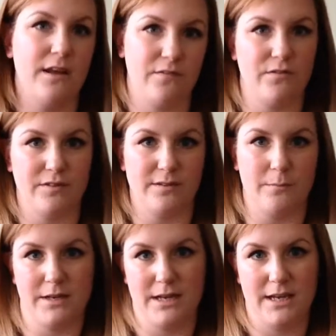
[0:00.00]
gift for
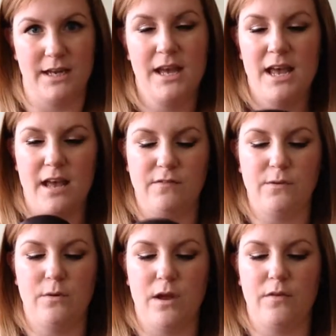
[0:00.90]
somebody if
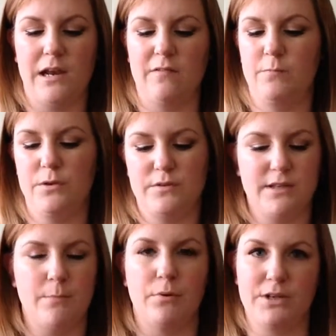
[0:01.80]
you know they love
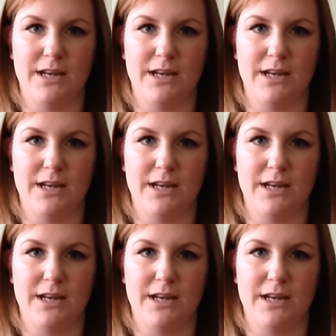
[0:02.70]
beauty and body